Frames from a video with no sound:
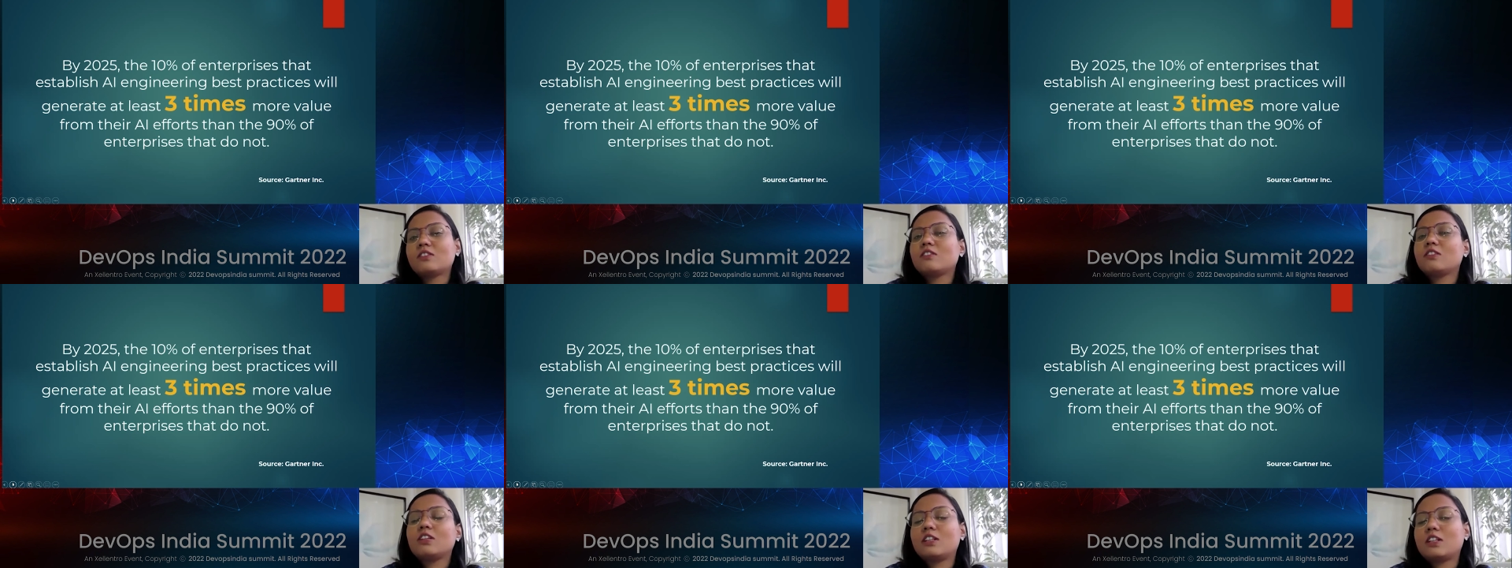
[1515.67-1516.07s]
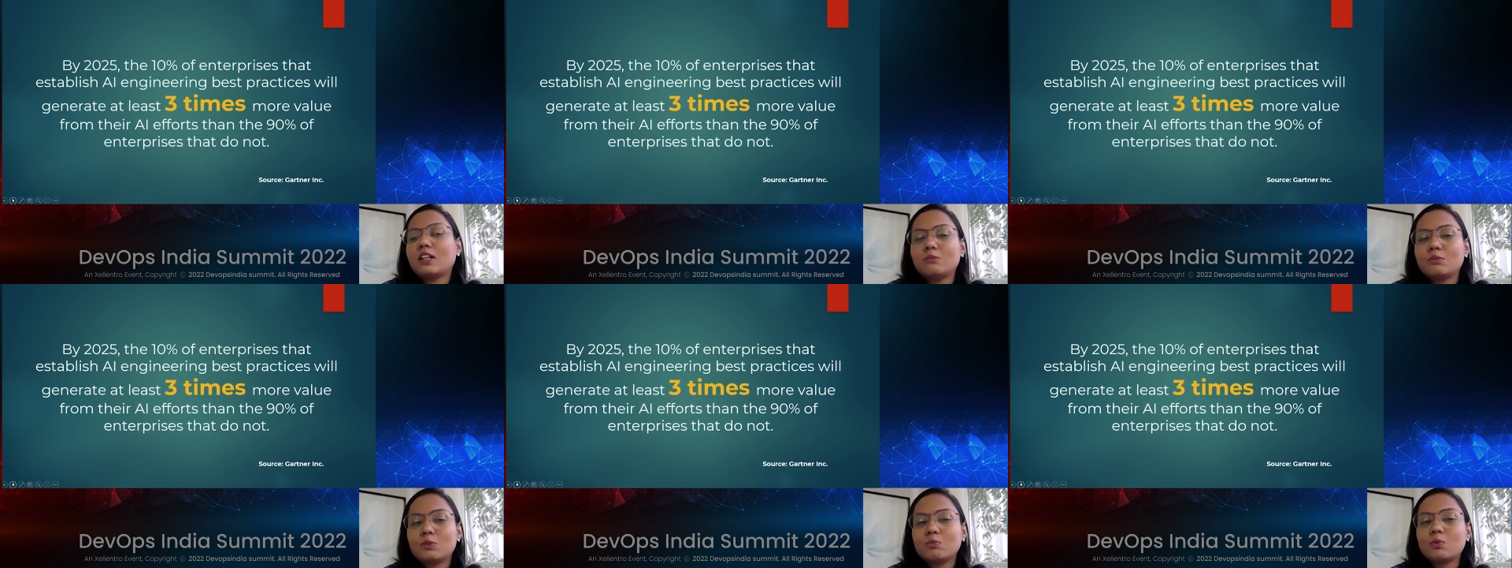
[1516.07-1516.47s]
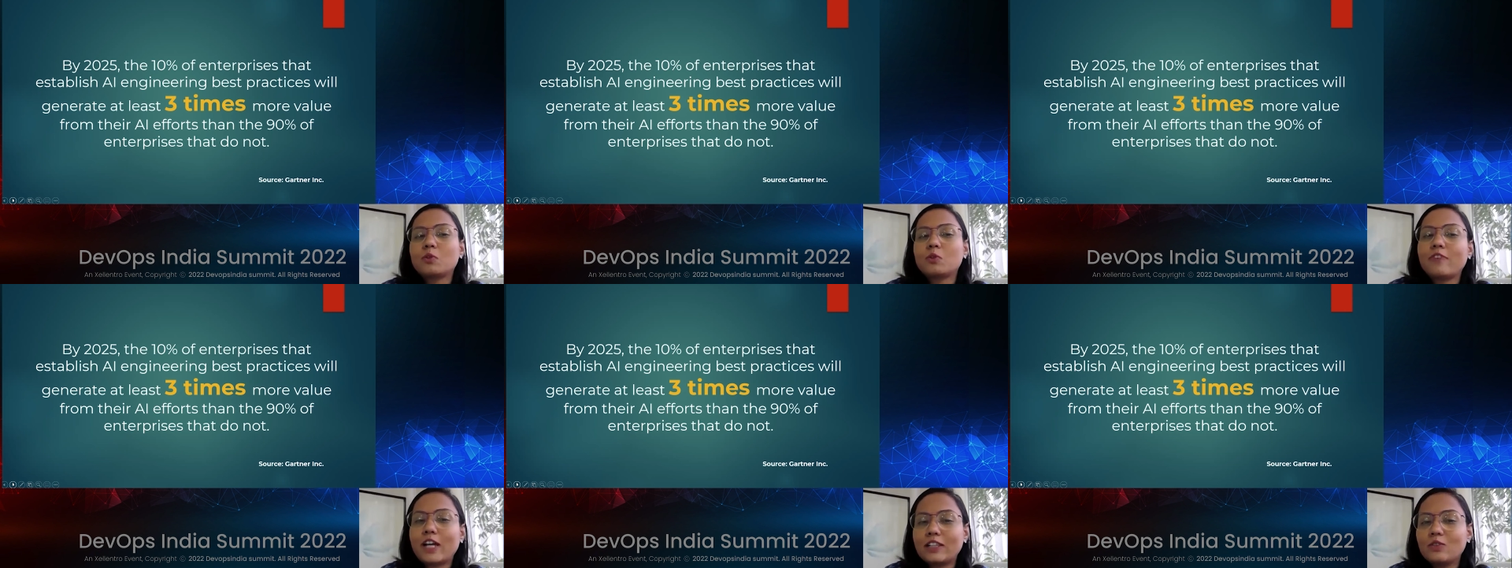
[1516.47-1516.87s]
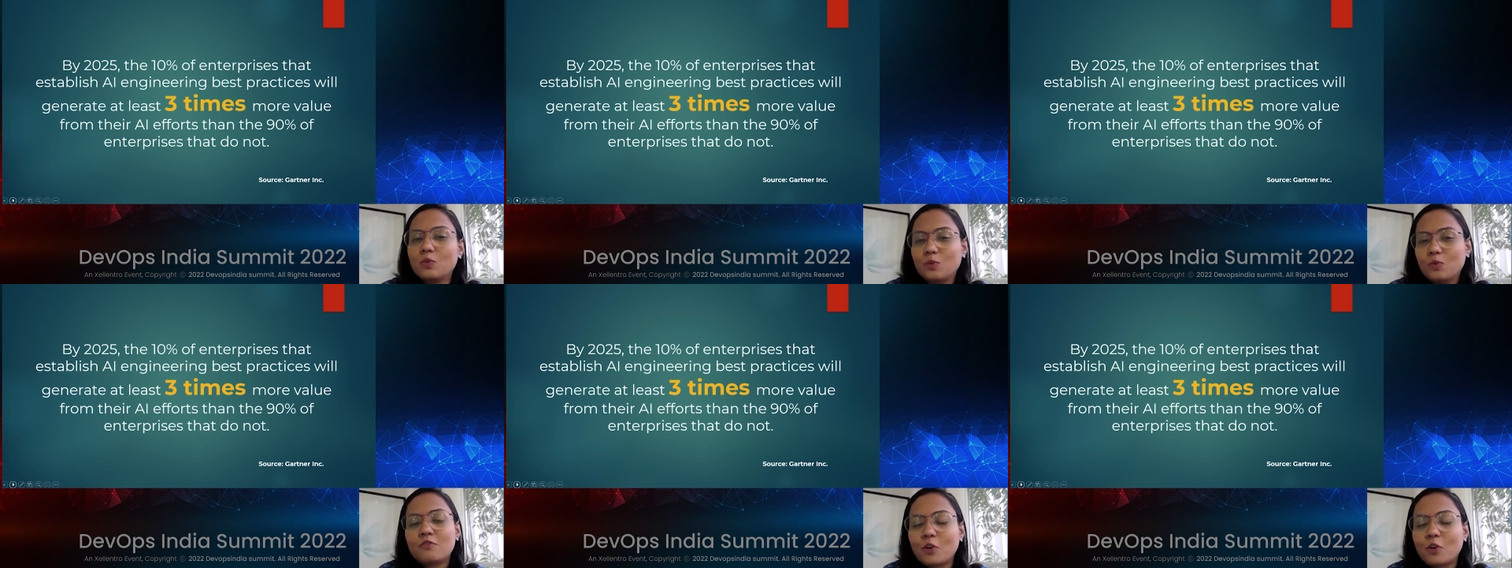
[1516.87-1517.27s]
3 times more value
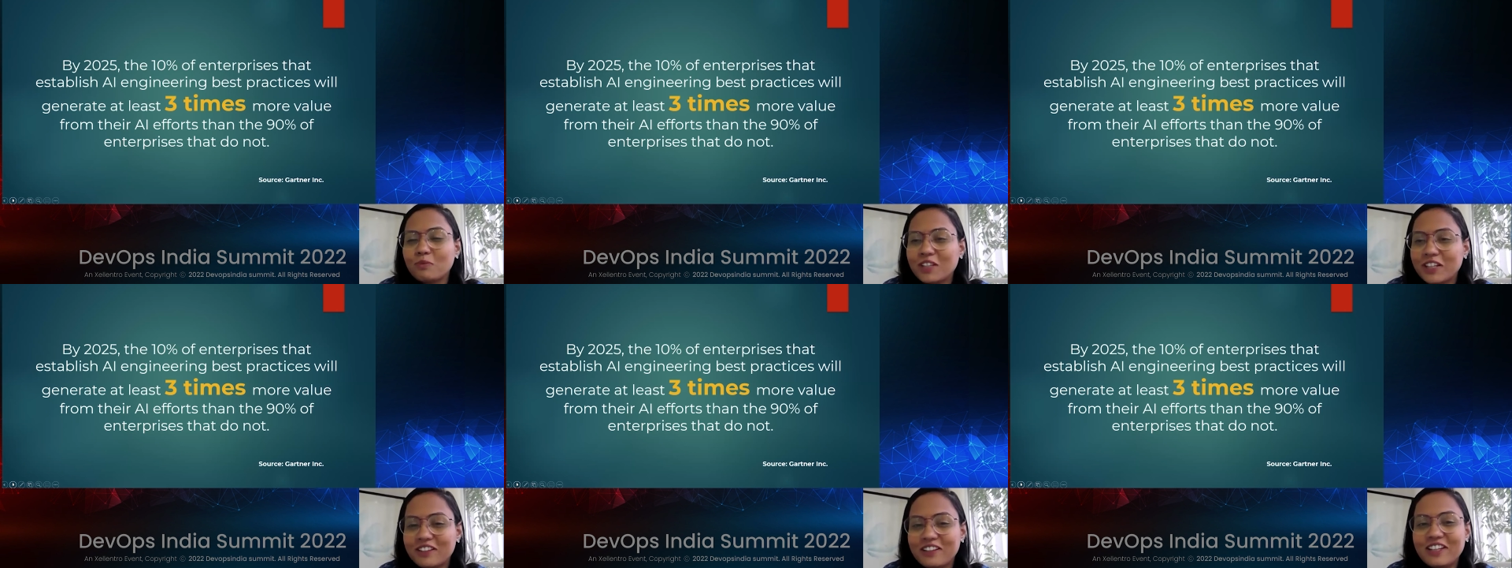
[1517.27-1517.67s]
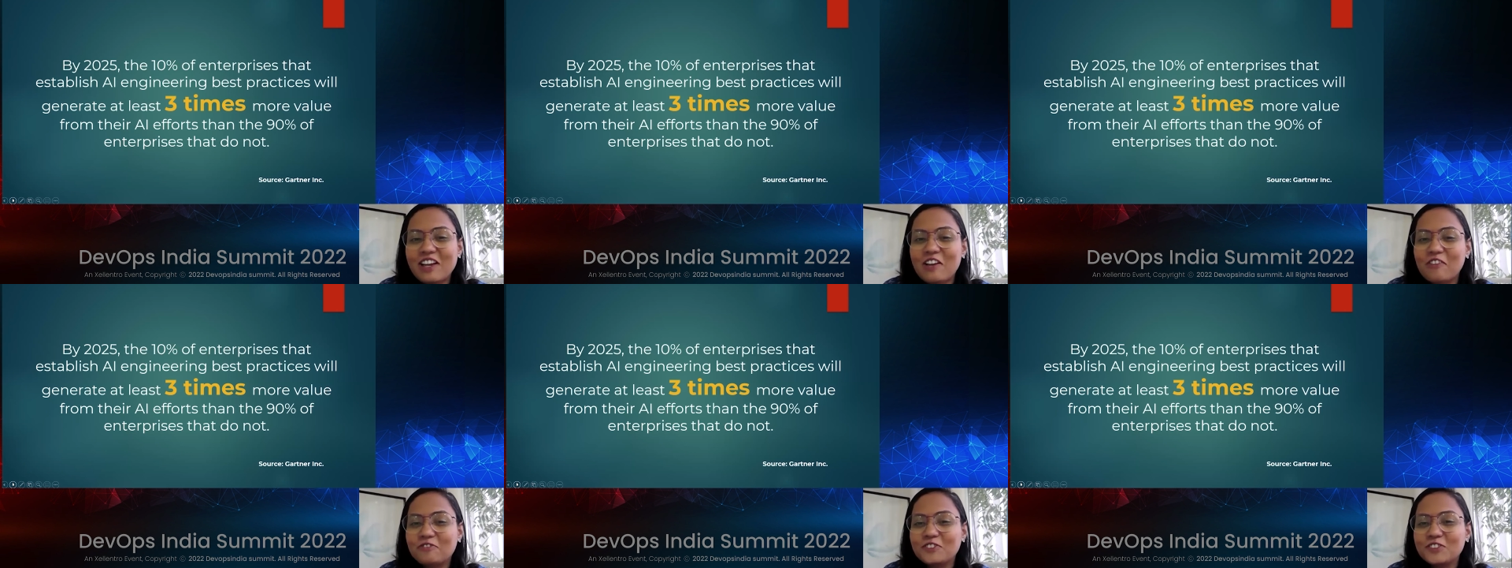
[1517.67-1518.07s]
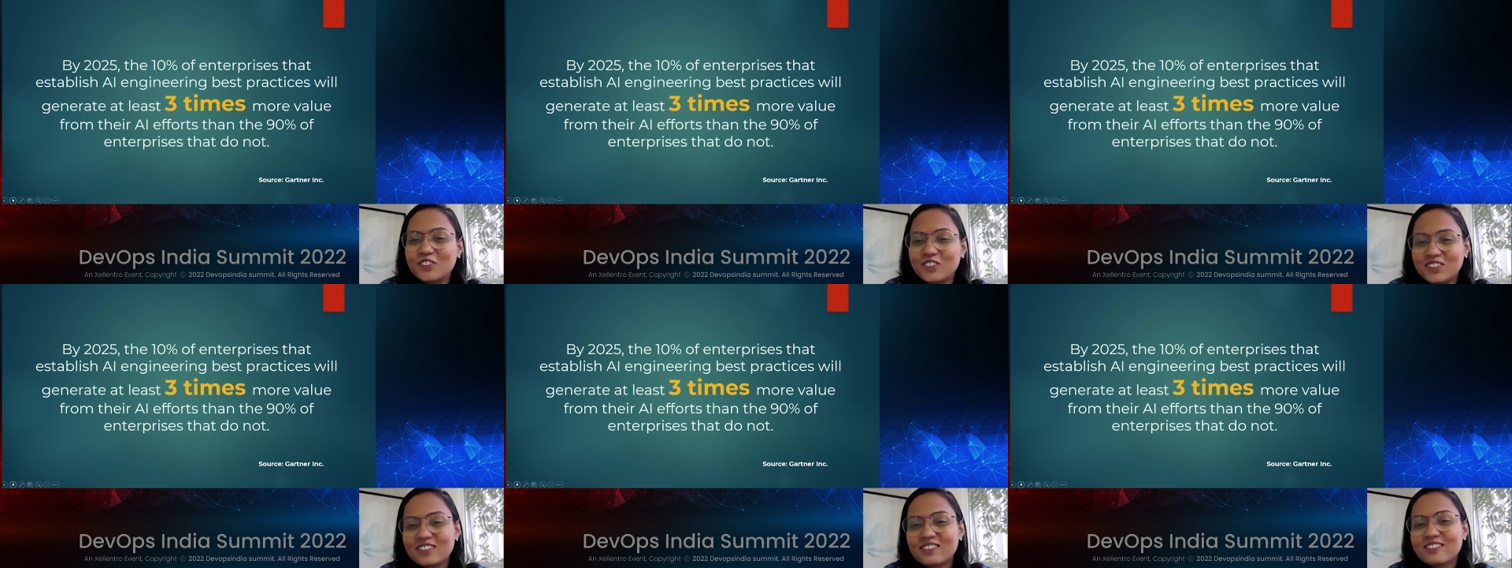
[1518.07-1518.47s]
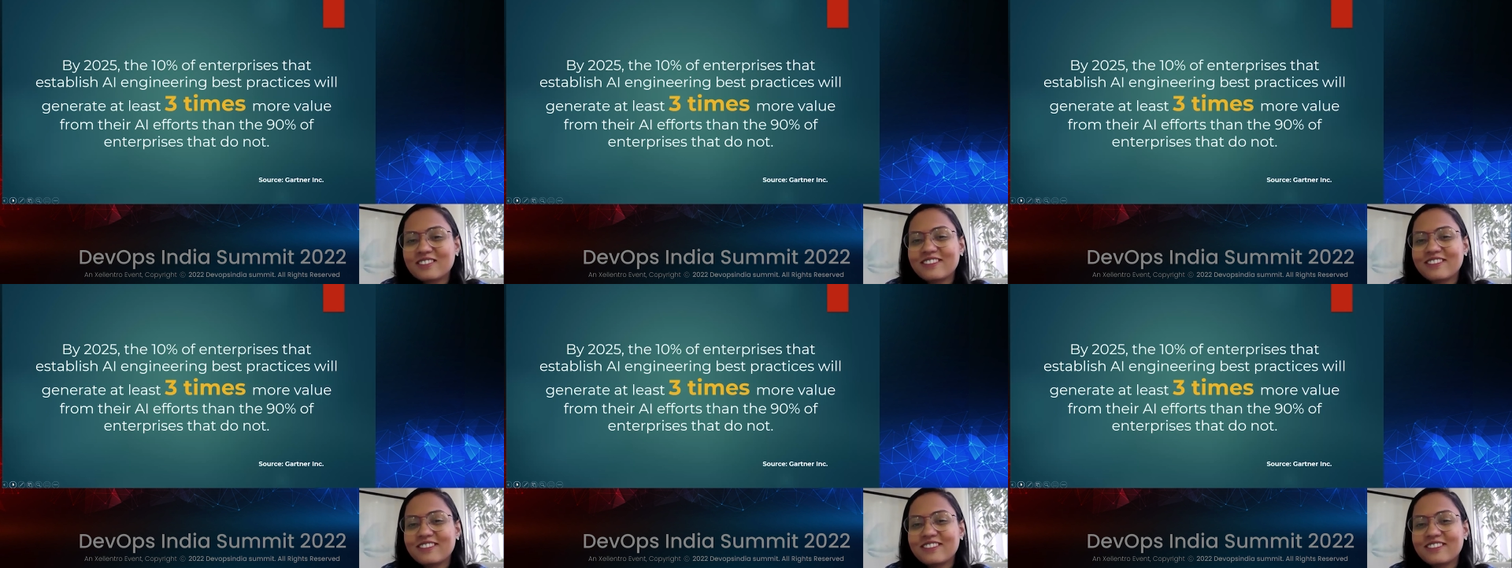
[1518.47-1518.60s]
from their AI efforts